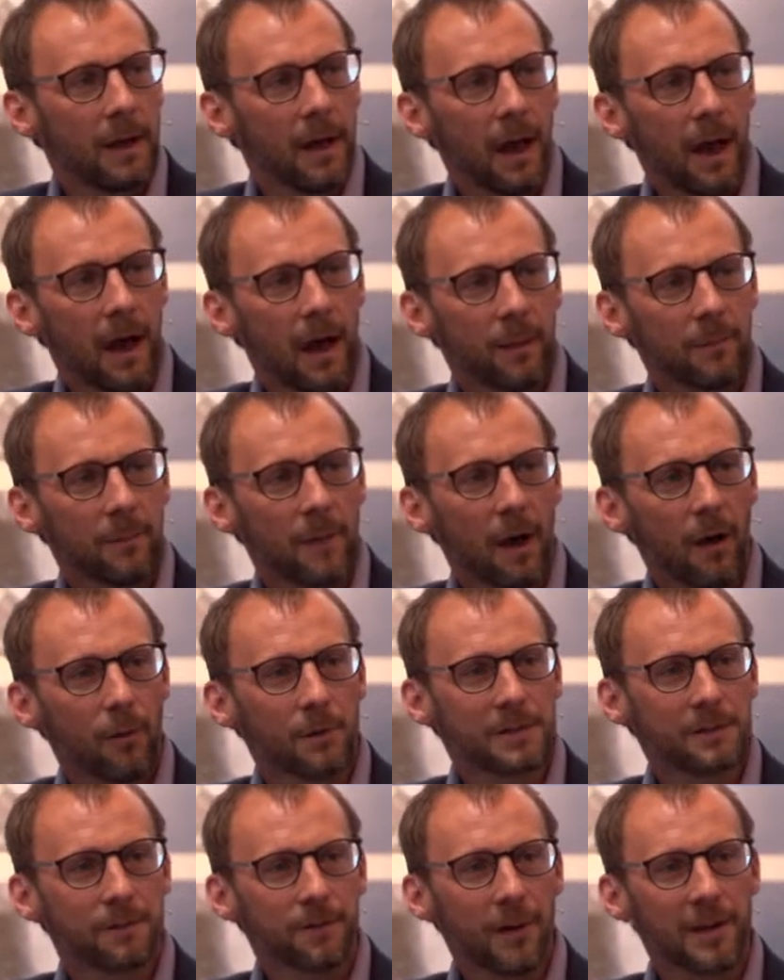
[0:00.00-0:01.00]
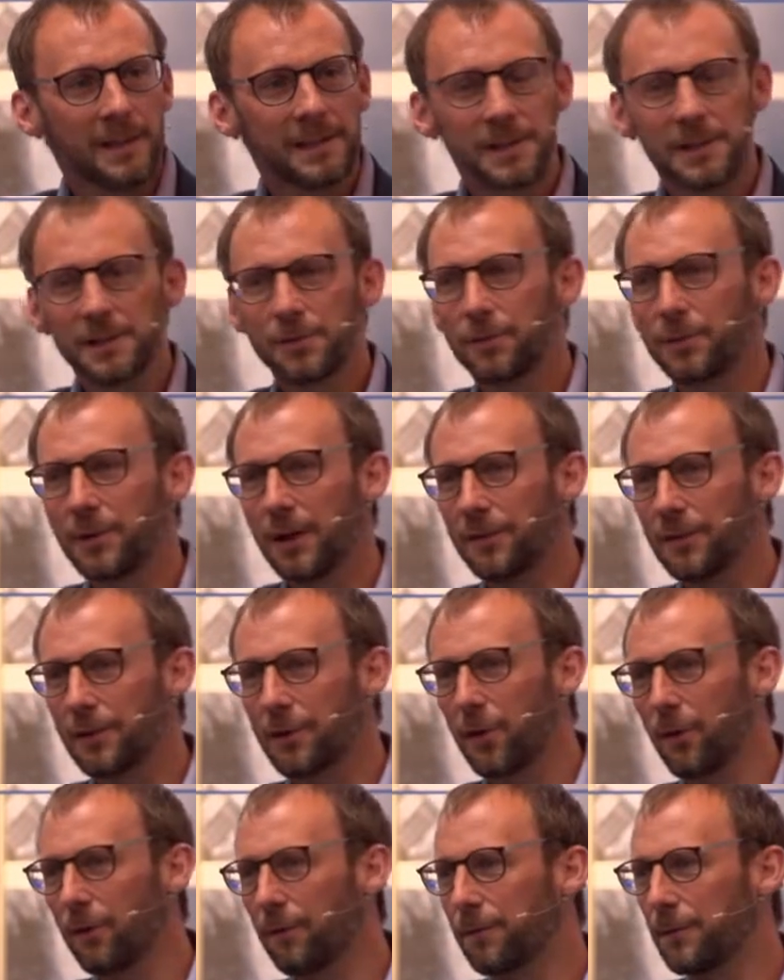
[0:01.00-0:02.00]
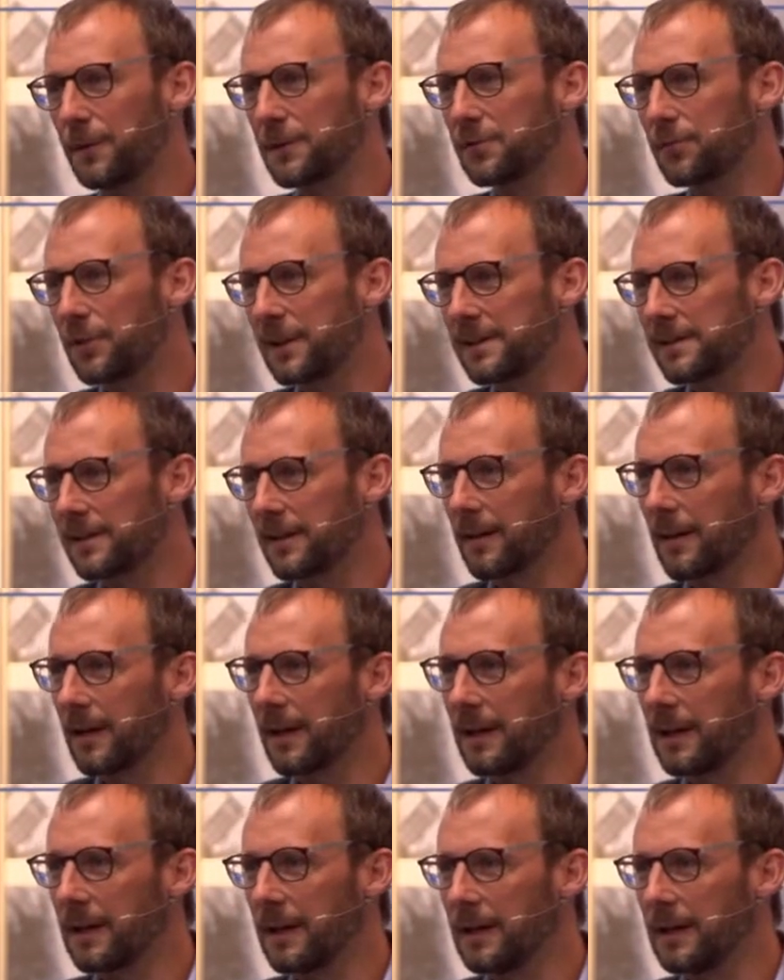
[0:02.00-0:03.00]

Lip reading: I was invited to another conference recently